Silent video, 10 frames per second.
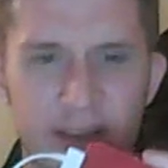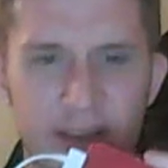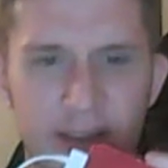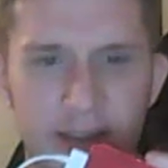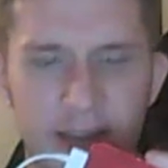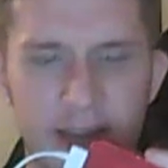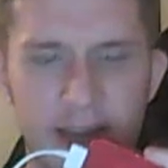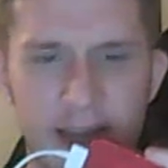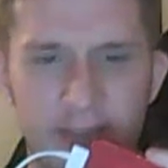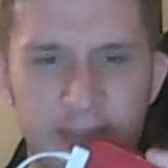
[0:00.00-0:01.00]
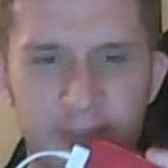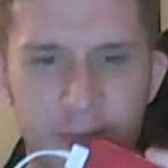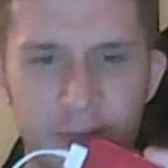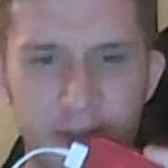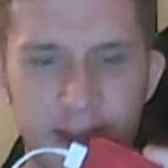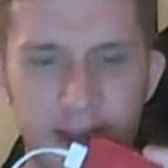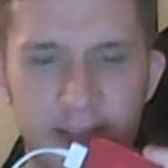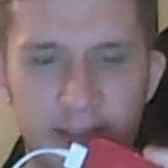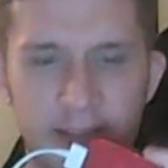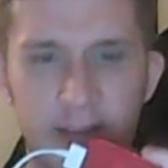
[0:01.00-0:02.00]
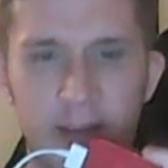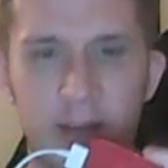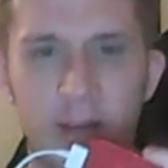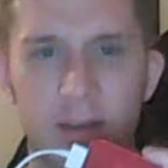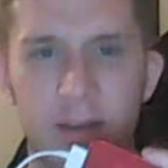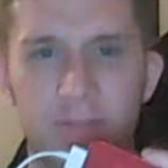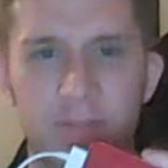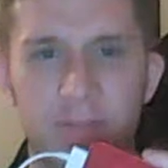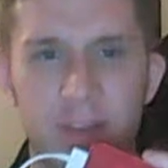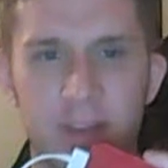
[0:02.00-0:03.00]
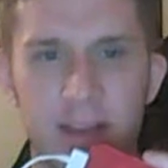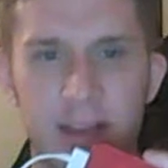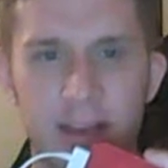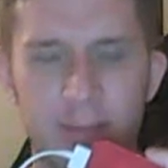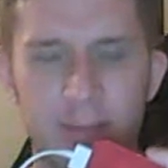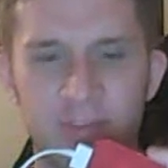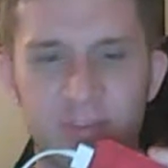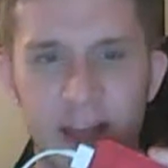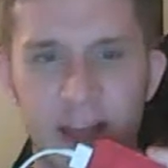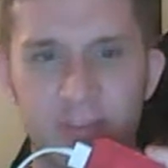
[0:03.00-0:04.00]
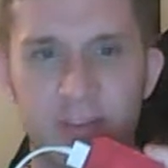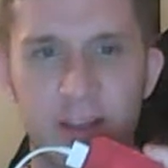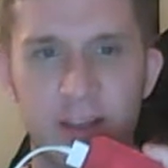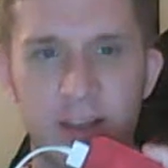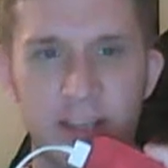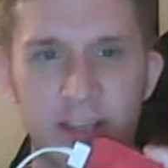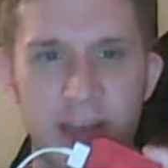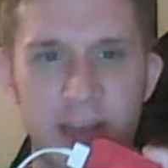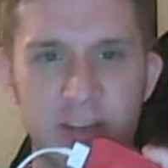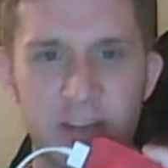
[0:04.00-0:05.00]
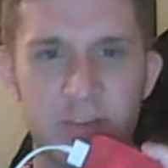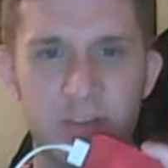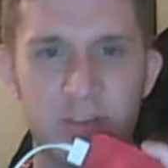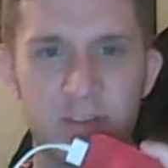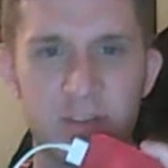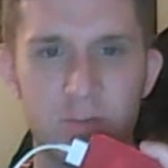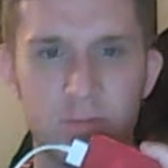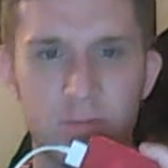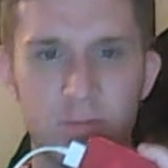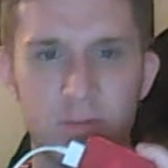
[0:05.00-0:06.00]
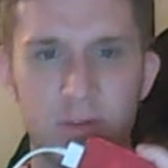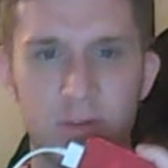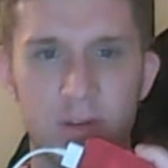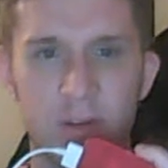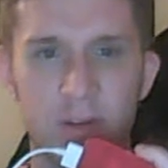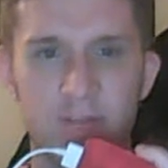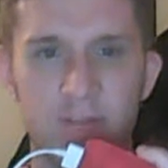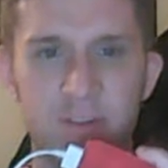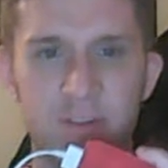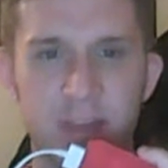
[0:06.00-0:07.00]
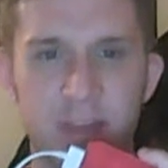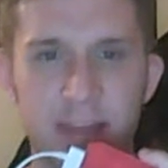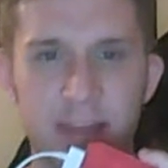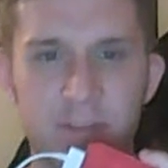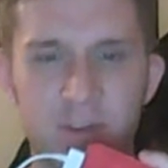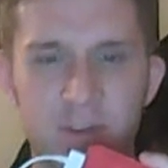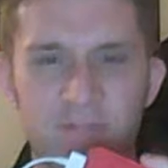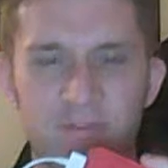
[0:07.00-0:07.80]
likely not at full strength. At number 5, it's a matchup of two of the game's most